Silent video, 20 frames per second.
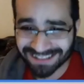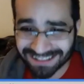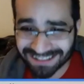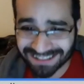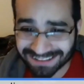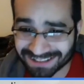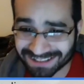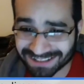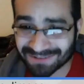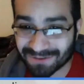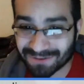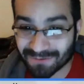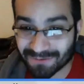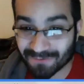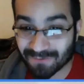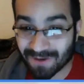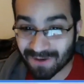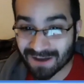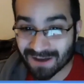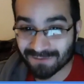just
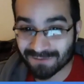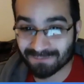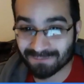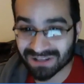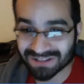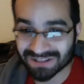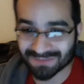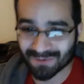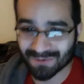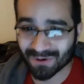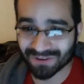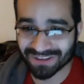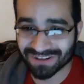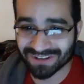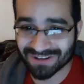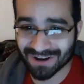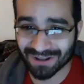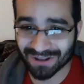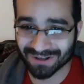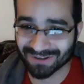five bits more than
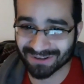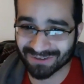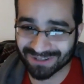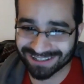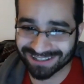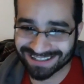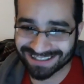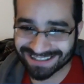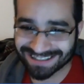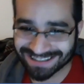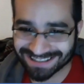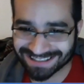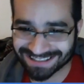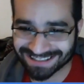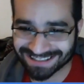the other one. It's